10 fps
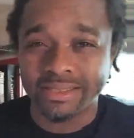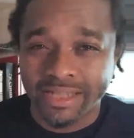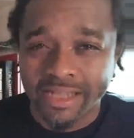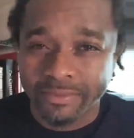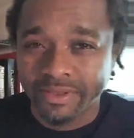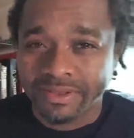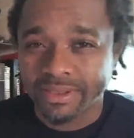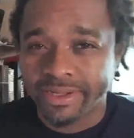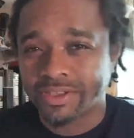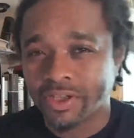Thomas,
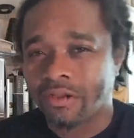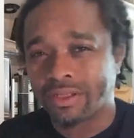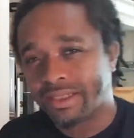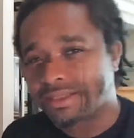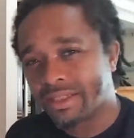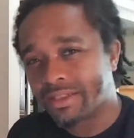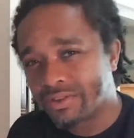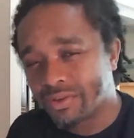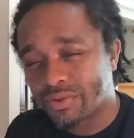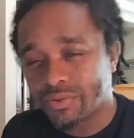it's all linked
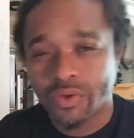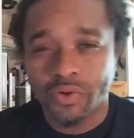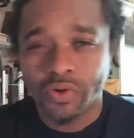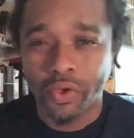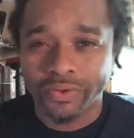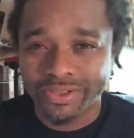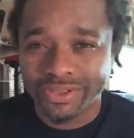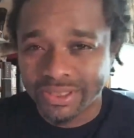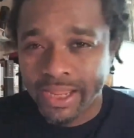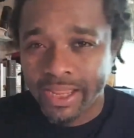into so-called
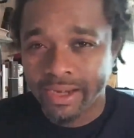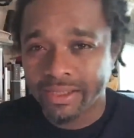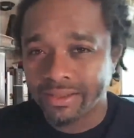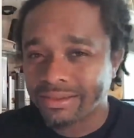Christianity.